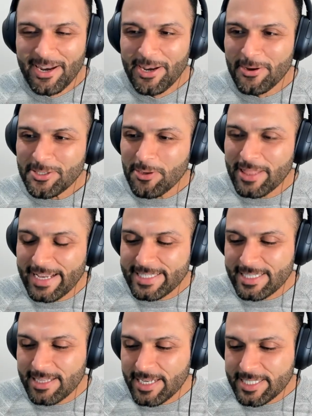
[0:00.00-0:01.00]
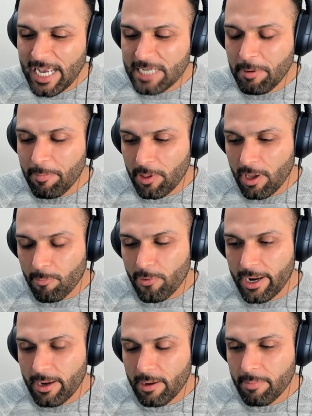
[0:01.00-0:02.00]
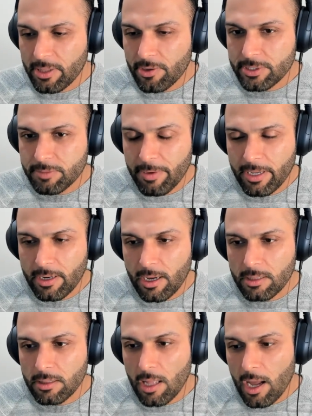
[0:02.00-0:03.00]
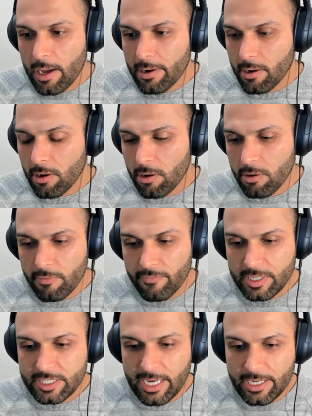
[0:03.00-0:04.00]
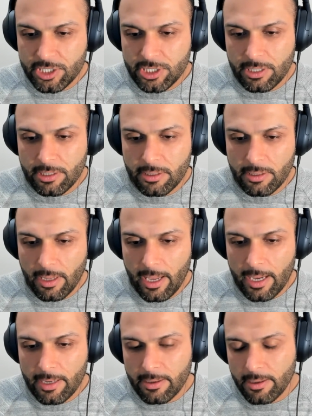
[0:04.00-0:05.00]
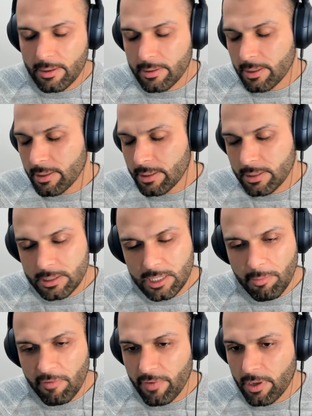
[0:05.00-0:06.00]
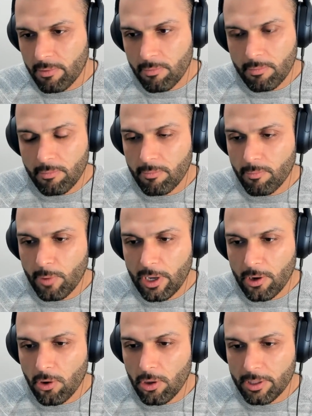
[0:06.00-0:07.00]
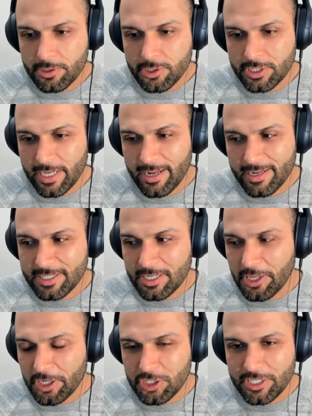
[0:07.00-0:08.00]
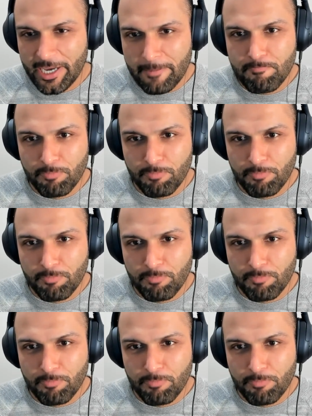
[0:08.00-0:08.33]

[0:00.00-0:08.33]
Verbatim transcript: no, so let's let's catch people up, right? I mean, there's been a lot of attention and some of it we all understand it's election time,